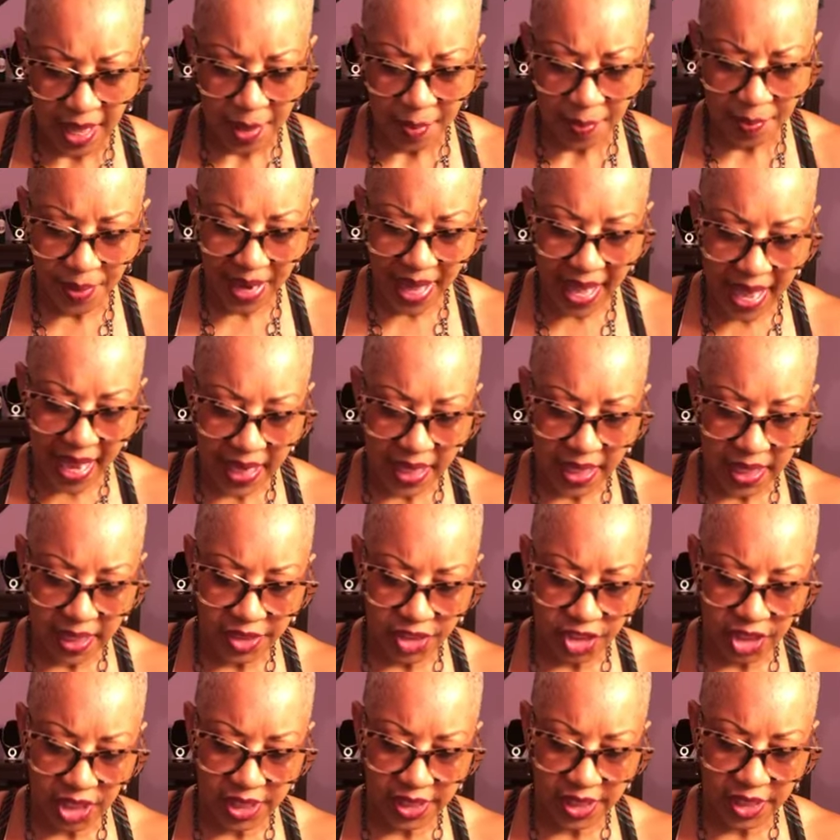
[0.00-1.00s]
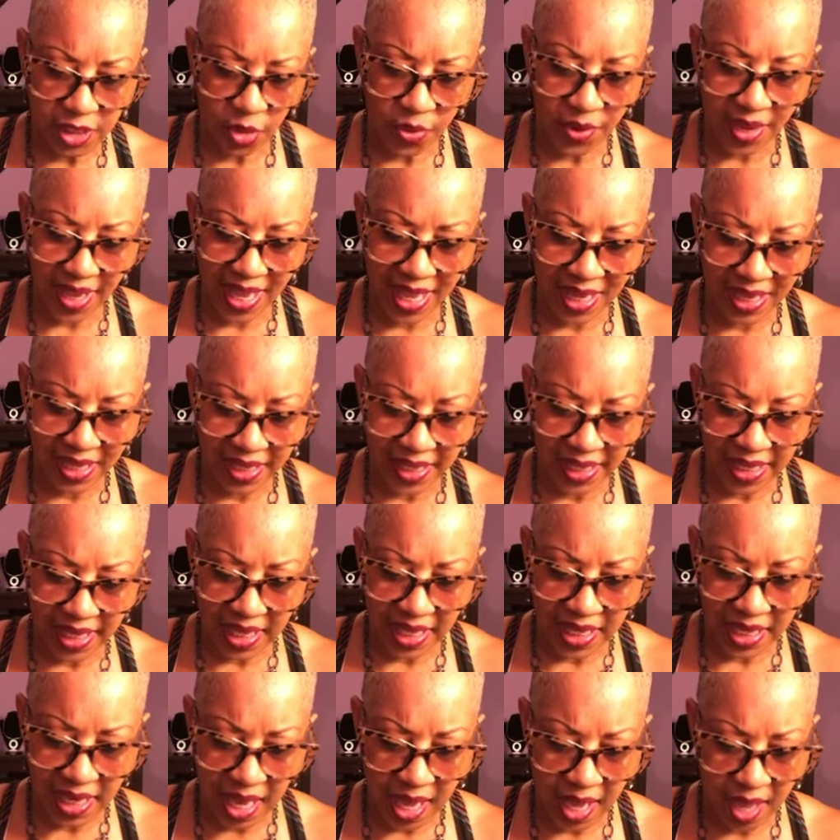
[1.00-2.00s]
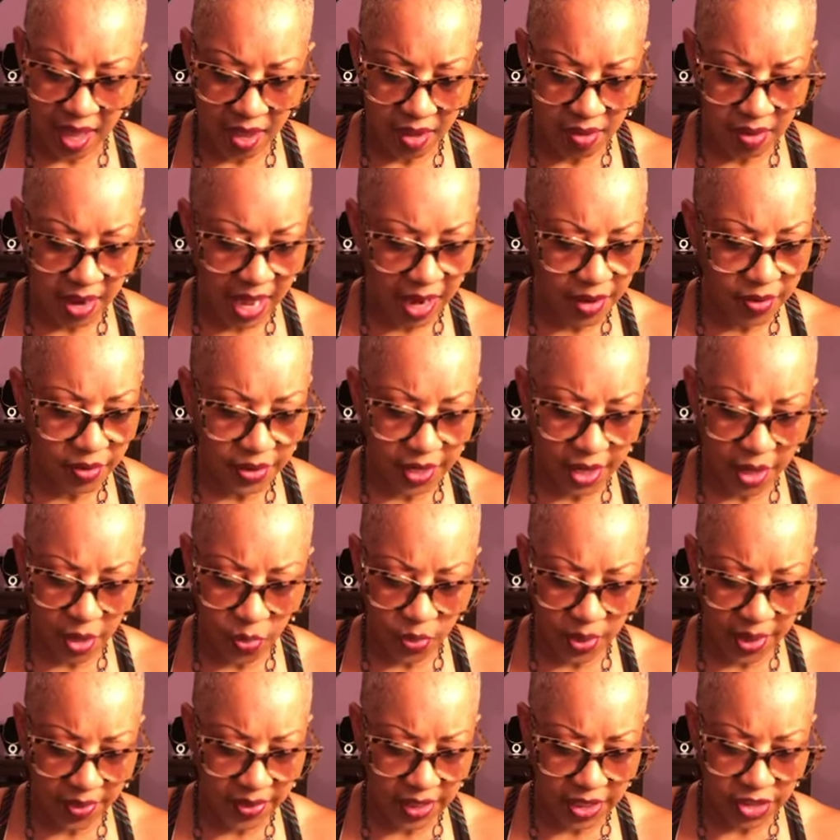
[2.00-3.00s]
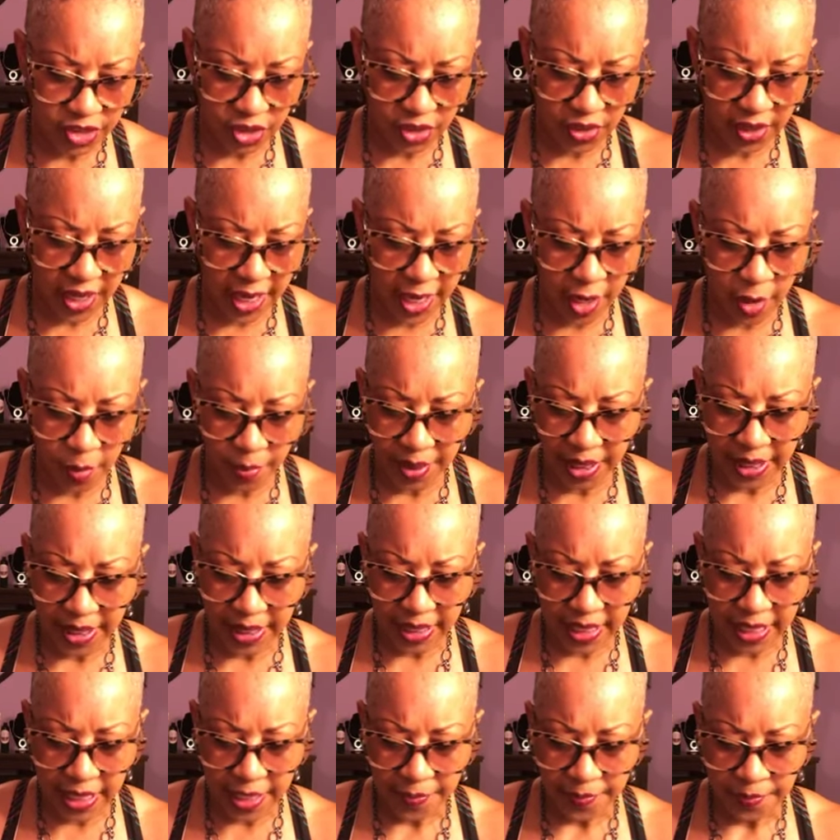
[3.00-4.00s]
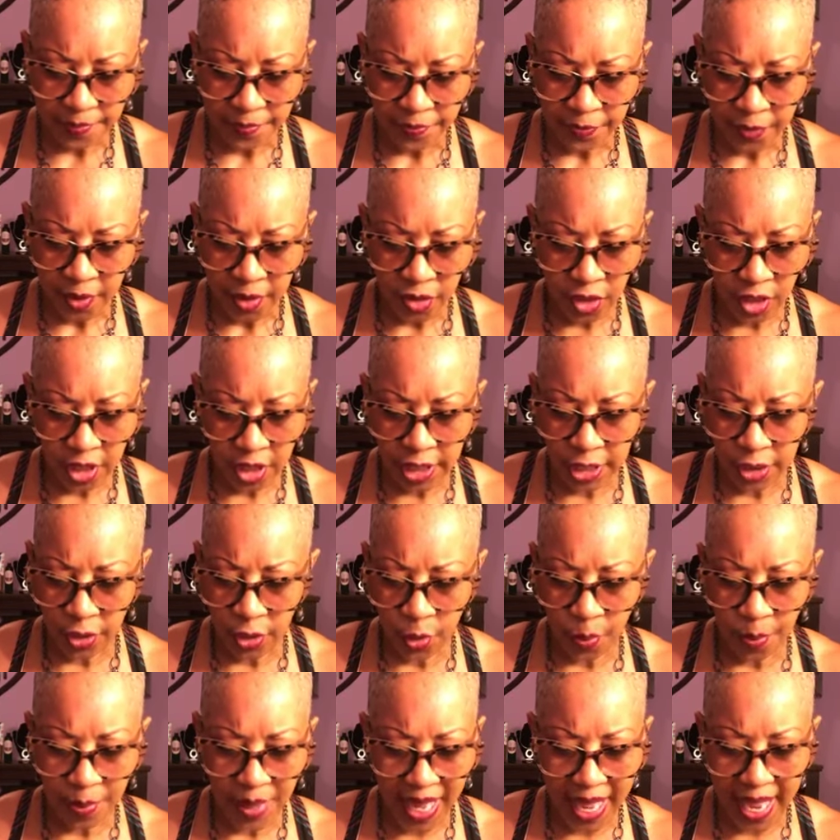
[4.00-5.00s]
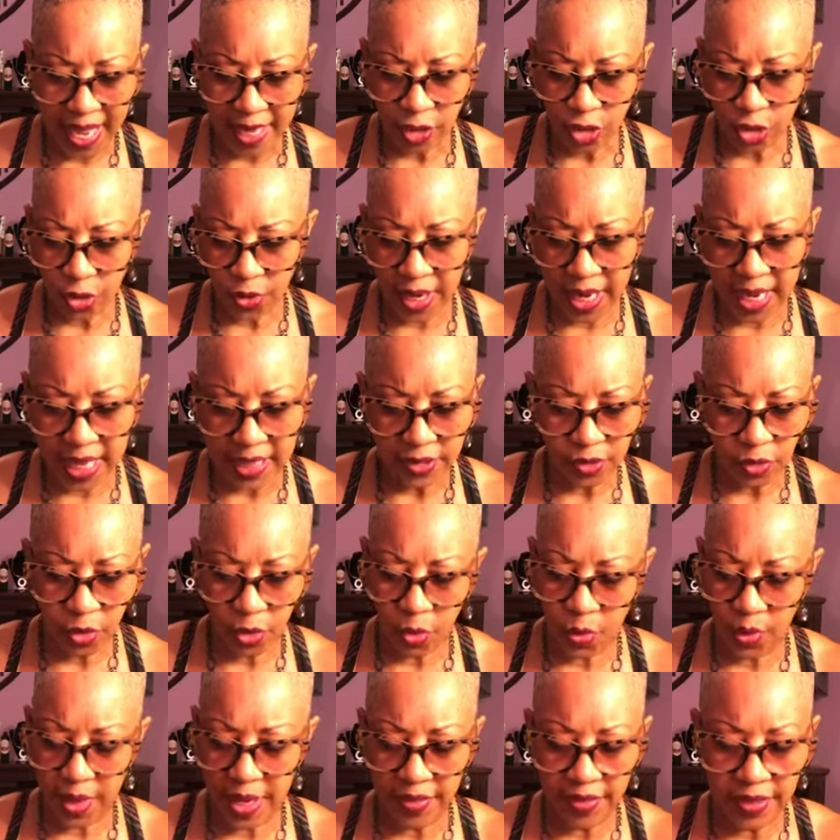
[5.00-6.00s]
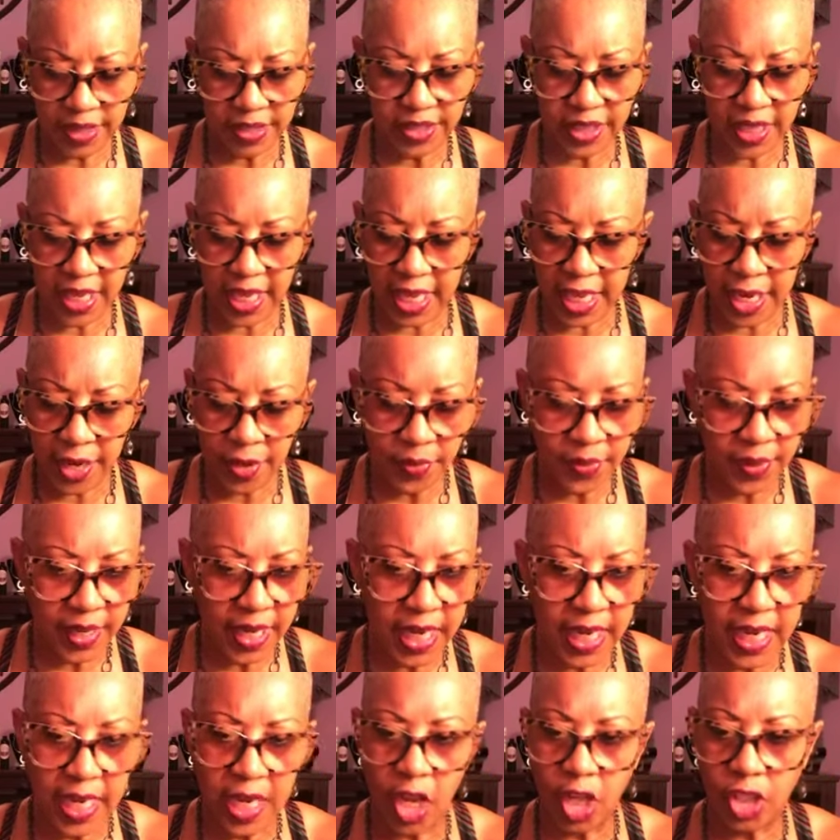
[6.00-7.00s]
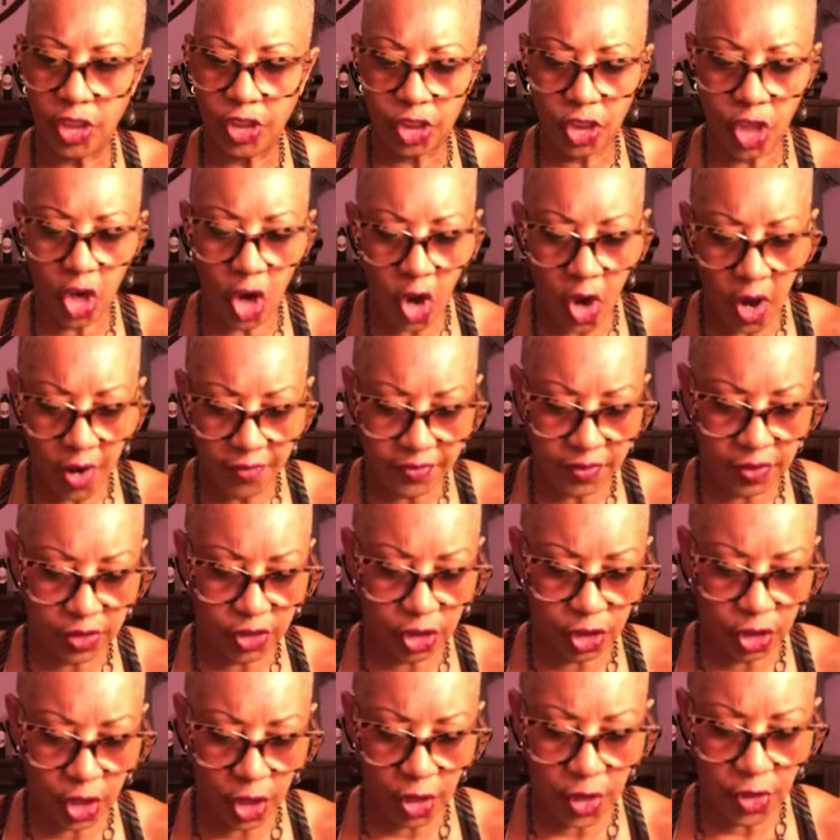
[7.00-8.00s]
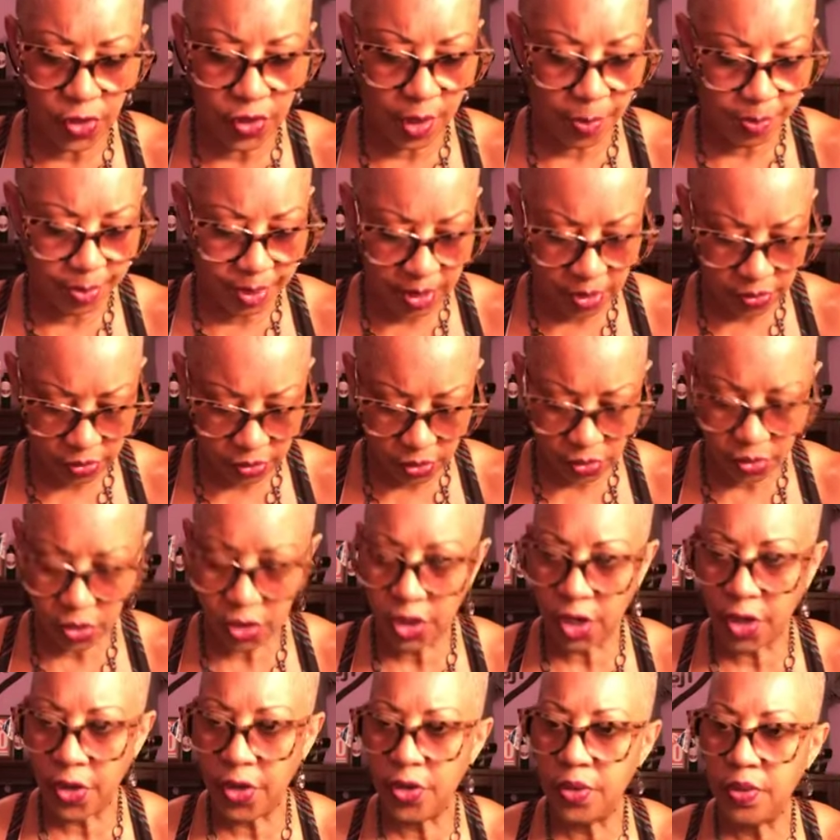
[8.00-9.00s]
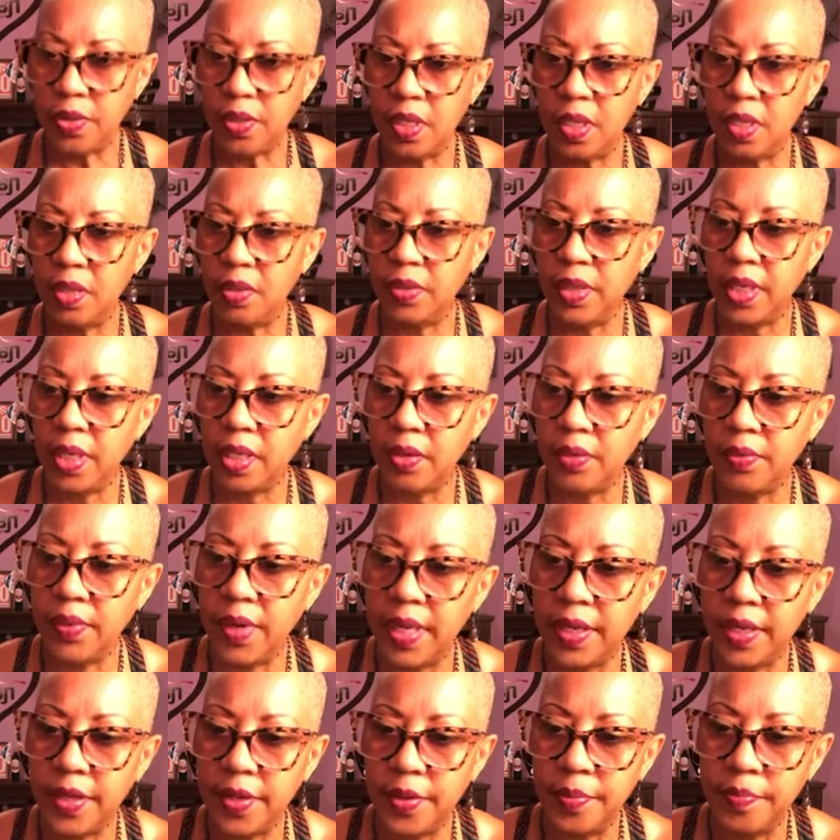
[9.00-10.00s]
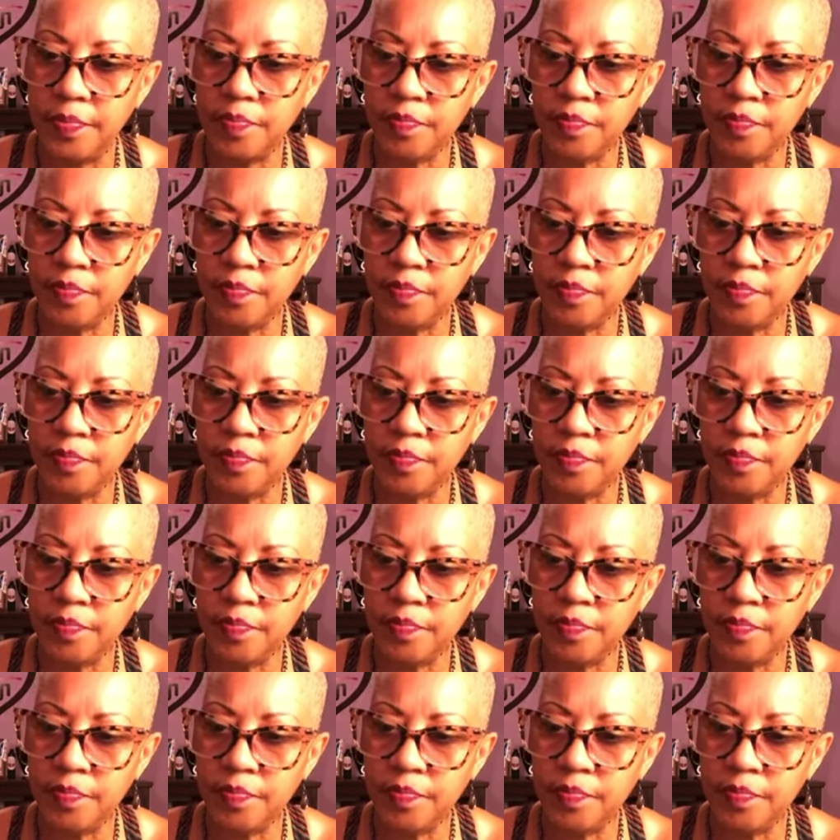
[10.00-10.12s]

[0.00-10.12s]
Black is just so elegant, y'all. I don't care whether it's your LBD, your little black dress, or whether it's an earring, a scarf, a skirt, a pencil skirt. Uh oh, let go right there.